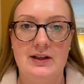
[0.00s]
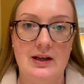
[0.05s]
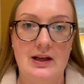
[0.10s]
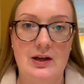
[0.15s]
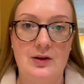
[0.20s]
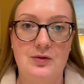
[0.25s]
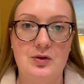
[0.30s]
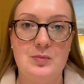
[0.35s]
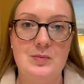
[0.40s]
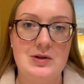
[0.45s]

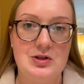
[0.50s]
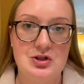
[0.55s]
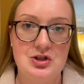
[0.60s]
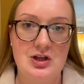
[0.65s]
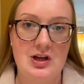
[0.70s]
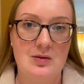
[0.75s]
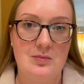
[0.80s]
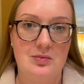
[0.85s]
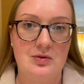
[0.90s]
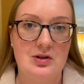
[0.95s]
if you're
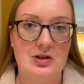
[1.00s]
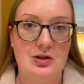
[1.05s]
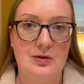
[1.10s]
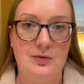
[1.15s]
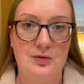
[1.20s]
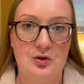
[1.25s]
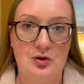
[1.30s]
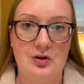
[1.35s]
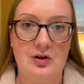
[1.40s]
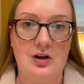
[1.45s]
midship then
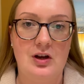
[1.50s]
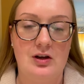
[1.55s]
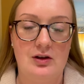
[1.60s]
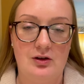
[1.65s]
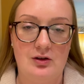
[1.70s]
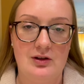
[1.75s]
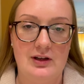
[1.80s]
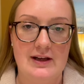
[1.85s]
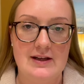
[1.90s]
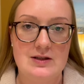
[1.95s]
you've got a
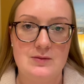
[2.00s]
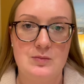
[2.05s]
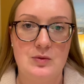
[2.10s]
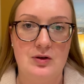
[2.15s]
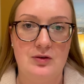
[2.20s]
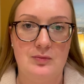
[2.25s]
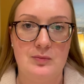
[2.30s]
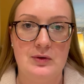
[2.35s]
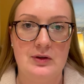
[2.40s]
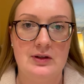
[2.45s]
lot less
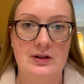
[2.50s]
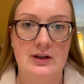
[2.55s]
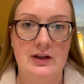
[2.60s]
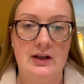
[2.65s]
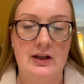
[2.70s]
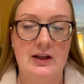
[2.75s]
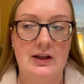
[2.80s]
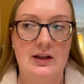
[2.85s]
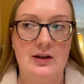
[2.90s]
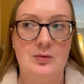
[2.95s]
movement.
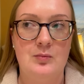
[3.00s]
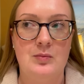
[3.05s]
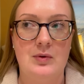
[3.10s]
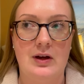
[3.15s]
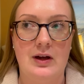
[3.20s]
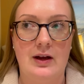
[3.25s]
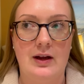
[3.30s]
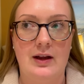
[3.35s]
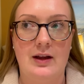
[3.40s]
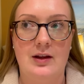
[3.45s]

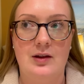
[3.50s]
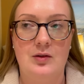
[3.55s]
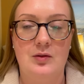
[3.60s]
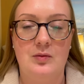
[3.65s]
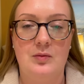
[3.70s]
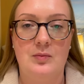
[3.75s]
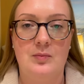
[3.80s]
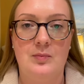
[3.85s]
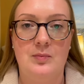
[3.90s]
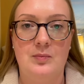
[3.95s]
My
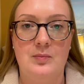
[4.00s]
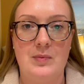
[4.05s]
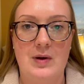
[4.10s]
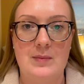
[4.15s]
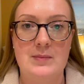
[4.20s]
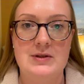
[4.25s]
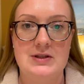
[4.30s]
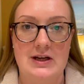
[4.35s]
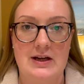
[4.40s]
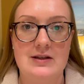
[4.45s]

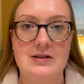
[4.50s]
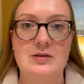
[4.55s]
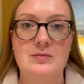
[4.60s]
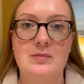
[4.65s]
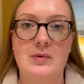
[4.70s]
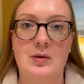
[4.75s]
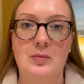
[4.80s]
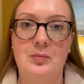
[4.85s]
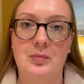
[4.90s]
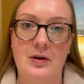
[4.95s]
mum and dad and
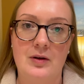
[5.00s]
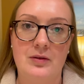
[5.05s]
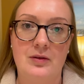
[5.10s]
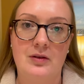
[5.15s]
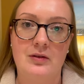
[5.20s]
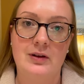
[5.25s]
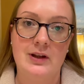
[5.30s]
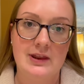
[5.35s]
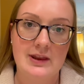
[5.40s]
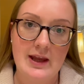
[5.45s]
my brother
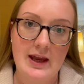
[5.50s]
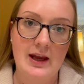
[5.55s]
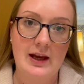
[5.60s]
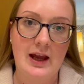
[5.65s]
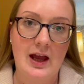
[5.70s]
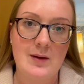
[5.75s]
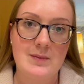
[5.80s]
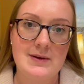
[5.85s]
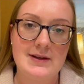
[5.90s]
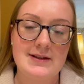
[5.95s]
are in their
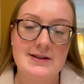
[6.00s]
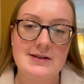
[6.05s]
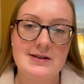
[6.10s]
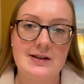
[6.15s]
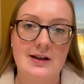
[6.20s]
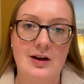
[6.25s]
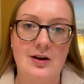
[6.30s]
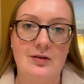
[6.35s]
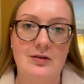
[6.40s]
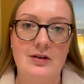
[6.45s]
cabins,
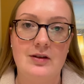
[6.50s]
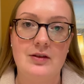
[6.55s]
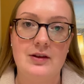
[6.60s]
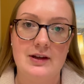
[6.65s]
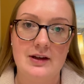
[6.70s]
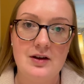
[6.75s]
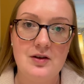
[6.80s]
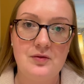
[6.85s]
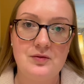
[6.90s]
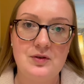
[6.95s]
are at
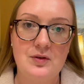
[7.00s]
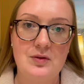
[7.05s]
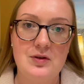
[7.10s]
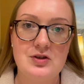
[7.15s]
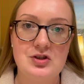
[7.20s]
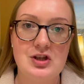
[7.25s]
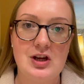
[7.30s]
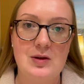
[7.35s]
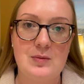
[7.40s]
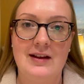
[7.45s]
the aft of the
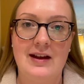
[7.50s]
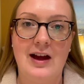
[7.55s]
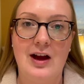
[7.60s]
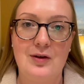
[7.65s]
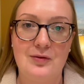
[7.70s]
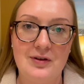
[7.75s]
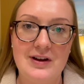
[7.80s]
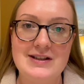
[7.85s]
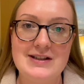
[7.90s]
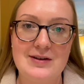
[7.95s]
ship.
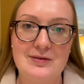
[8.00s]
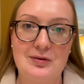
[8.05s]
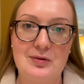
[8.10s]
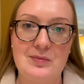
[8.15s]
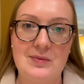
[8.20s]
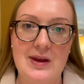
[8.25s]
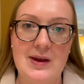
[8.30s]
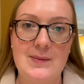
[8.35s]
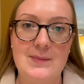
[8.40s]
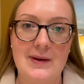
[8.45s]
I'll find out
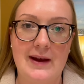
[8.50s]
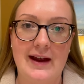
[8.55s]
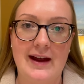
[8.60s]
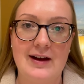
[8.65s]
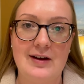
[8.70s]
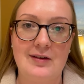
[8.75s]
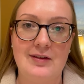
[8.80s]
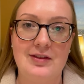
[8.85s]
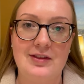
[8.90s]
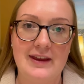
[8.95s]
from them
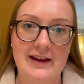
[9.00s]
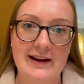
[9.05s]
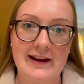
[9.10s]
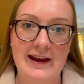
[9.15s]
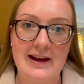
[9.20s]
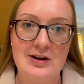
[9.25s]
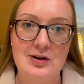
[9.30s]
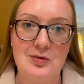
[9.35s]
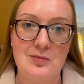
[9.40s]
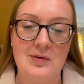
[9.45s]
how they're
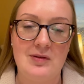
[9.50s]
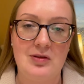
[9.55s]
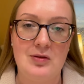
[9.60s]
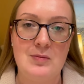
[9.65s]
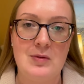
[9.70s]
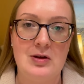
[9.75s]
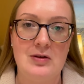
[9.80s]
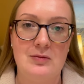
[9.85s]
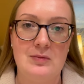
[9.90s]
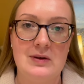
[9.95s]
getting on with the
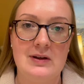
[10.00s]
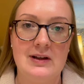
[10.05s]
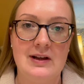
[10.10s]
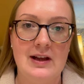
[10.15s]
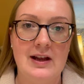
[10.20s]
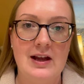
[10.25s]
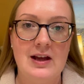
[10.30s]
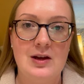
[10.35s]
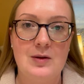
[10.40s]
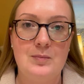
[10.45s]
movement,
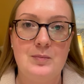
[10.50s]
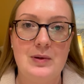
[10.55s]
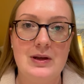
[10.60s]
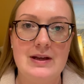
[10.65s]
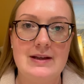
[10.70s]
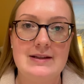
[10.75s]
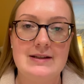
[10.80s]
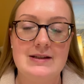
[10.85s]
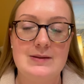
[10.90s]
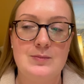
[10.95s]
but
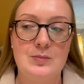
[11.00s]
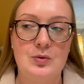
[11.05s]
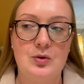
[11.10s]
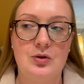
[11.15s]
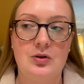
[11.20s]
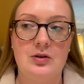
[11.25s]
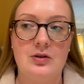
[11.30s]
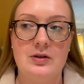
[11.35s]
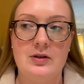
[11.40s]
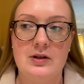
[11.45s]
it's
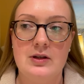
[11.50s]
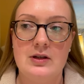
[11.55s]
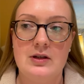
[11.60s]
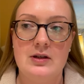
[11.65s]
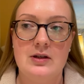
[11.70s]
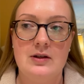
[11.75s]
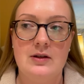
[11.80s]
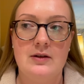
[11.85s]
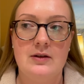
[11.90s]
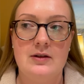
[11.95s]
more
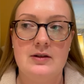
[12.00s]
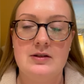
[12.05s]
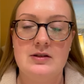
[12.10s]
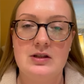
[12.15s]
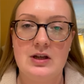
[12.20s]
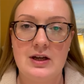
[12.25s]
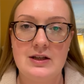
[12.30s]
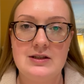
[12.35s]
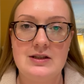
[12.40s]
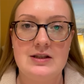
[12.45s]

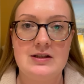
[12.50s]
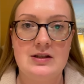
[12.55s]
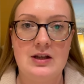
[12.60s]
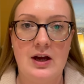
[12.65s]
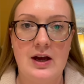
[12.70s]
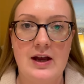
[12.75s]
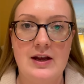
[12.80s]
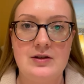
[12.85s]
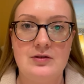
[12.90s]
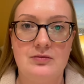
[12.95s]
side to
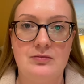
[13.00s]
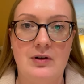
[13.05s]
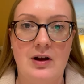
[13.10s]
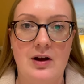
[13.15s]
side,